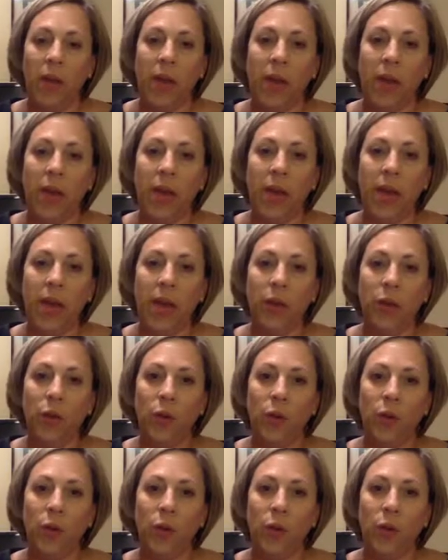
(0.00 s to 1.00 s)
a new
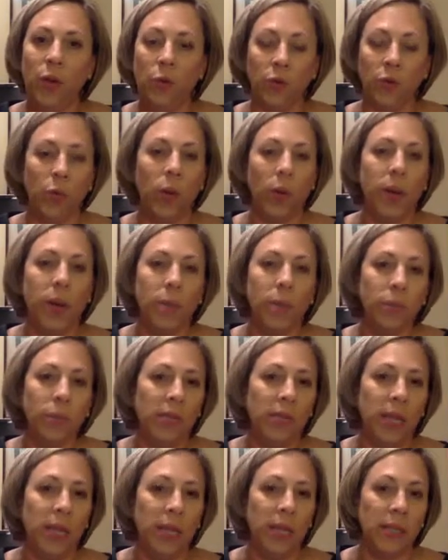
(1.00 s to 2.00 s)

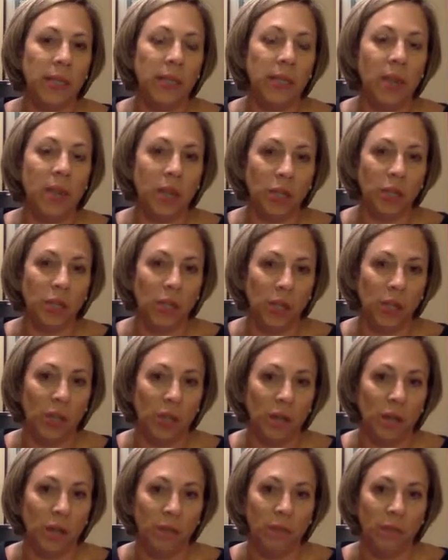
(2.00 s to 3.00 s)
20%
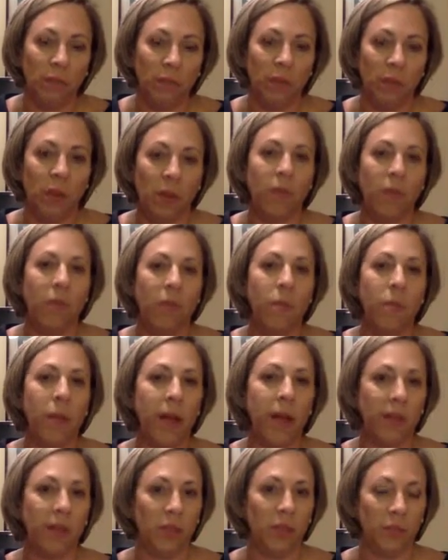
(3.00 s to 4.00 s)
deduction for
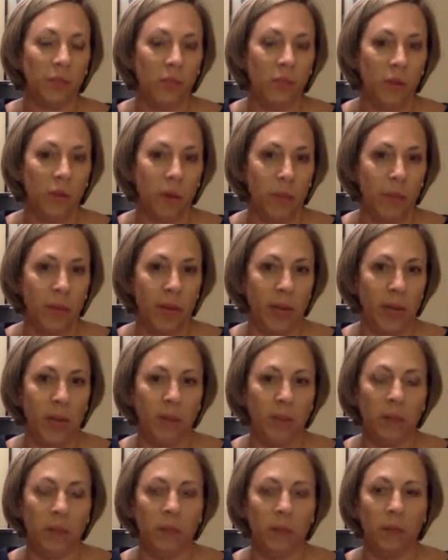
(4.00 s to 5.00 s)
pass-through
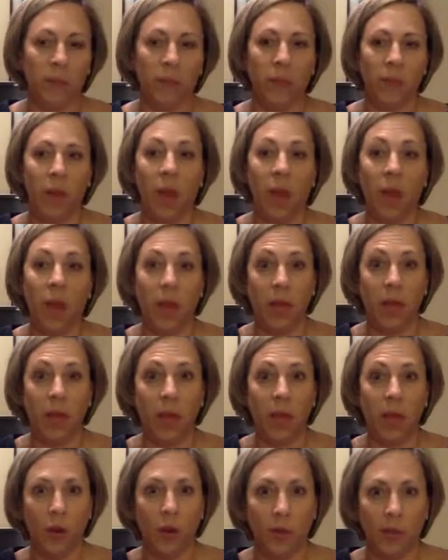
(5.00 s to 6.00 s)
companies,
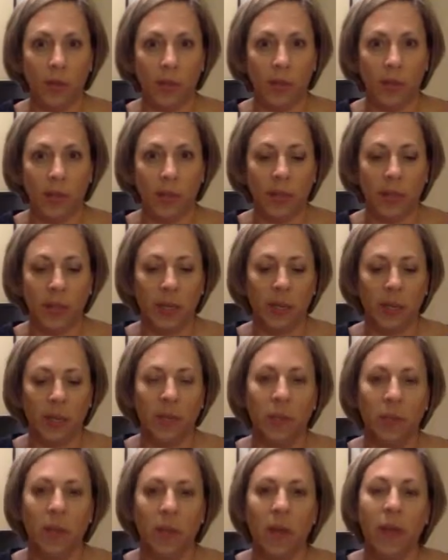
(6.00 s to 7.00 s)
i.e. your
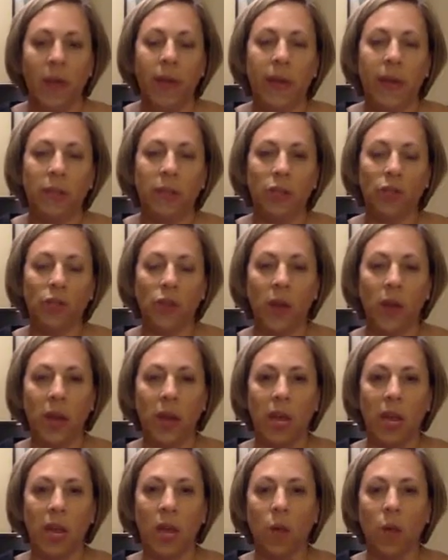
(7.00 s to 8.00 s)
businesses, to try
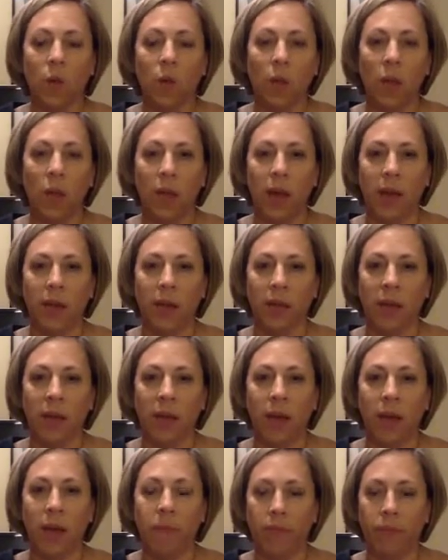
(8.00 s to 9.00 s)
and equalize
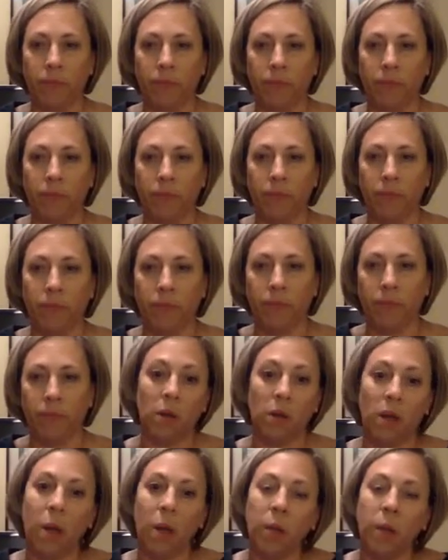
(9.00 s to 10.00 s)
that
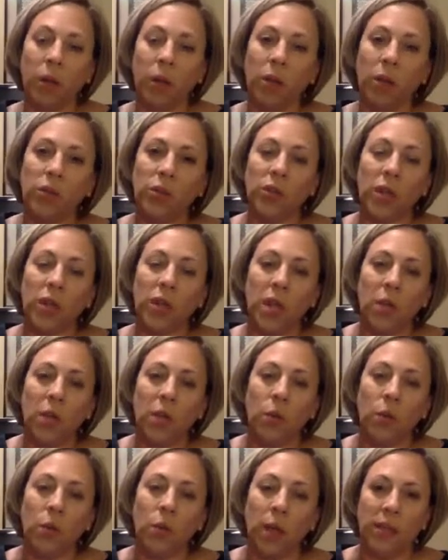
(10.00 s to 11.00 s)
or come closer
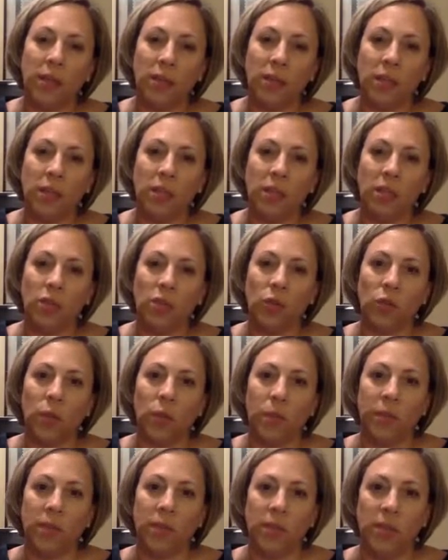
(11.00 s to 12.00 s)
to equalizing the
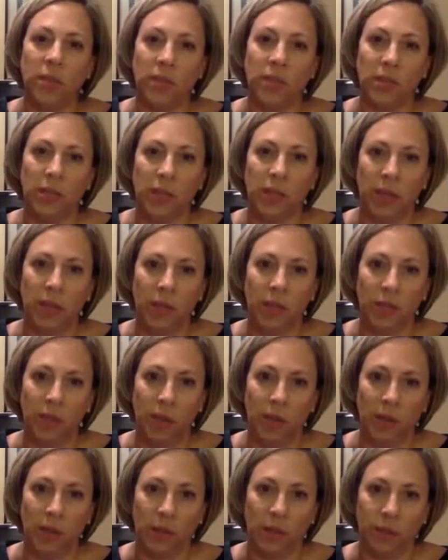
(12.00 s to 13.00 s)
discrepancy in the tax
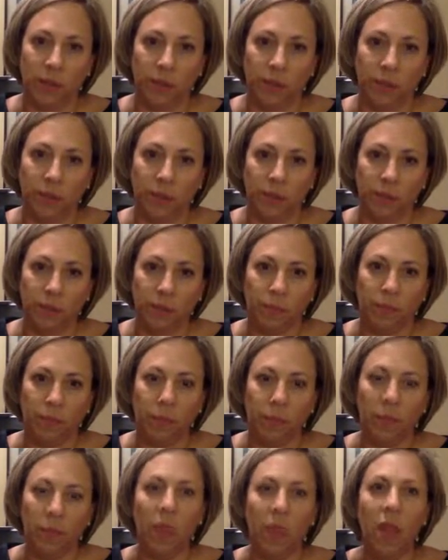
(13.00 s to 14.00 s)
rates.
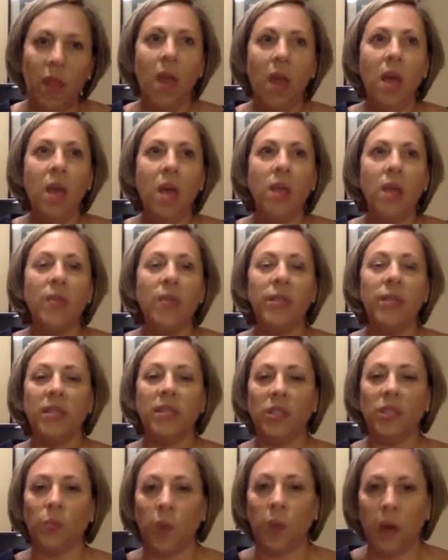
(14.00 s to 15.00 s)
This
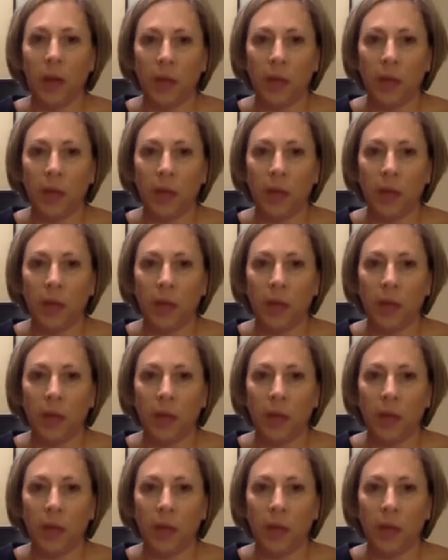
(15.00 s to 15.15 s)
is where it